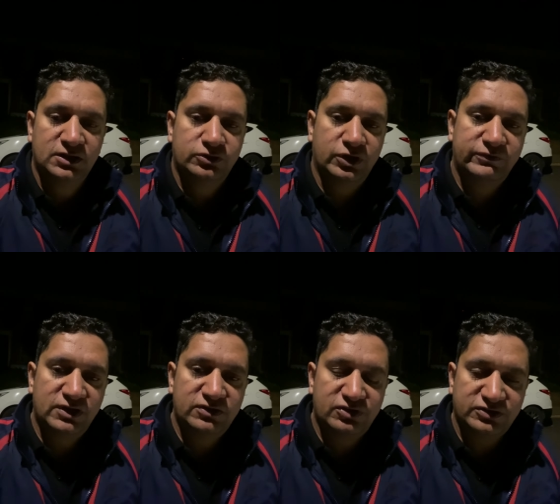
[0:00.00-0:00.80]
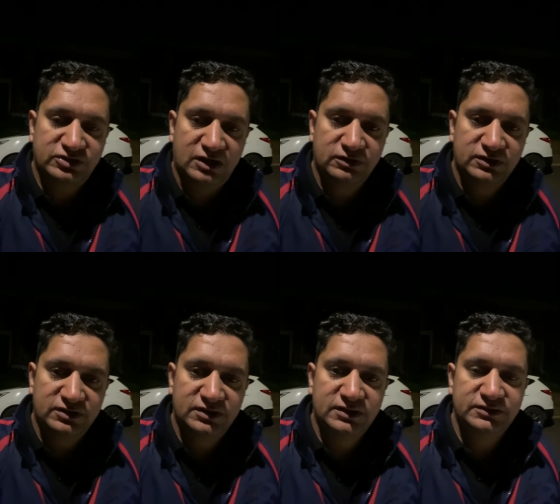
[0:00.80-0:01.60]
so if it is rush
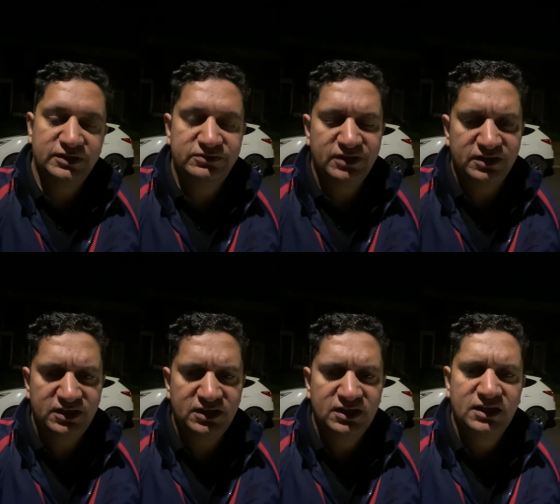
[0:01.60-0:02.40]
hours this journey